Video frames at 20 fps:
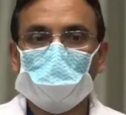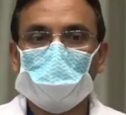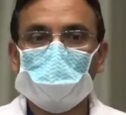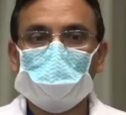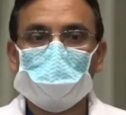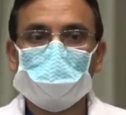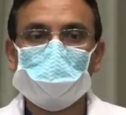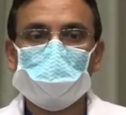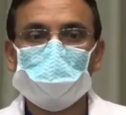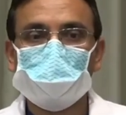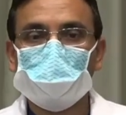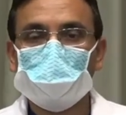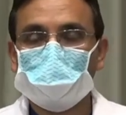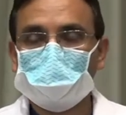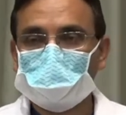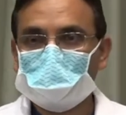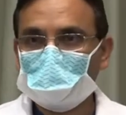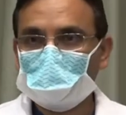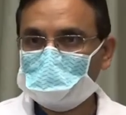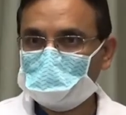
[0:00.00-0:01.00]
or even
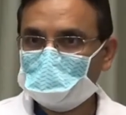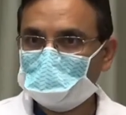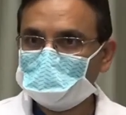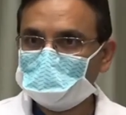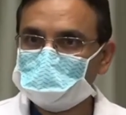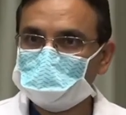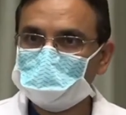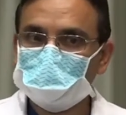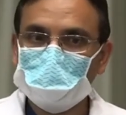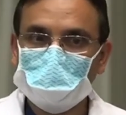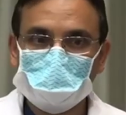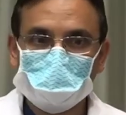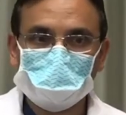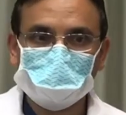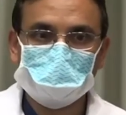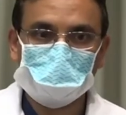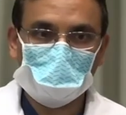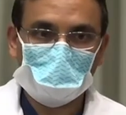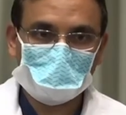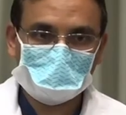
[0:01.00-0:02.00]
bypass the area
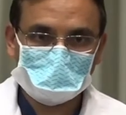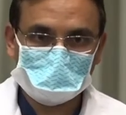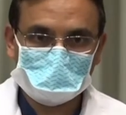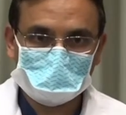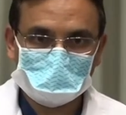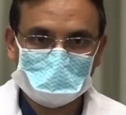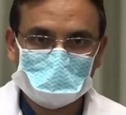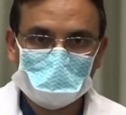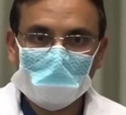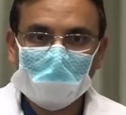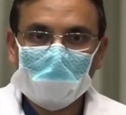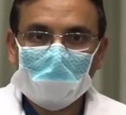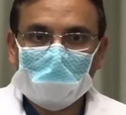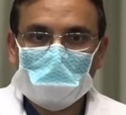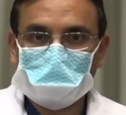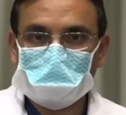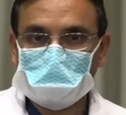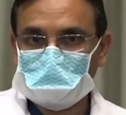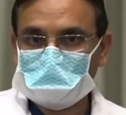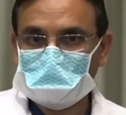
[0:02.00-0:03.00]
of blockages
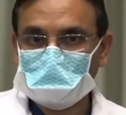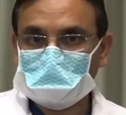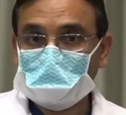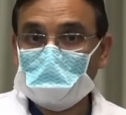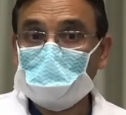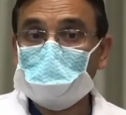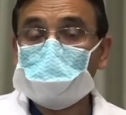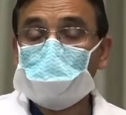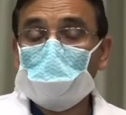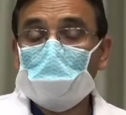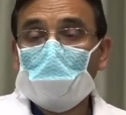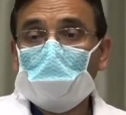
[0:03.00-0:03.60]
and things like that.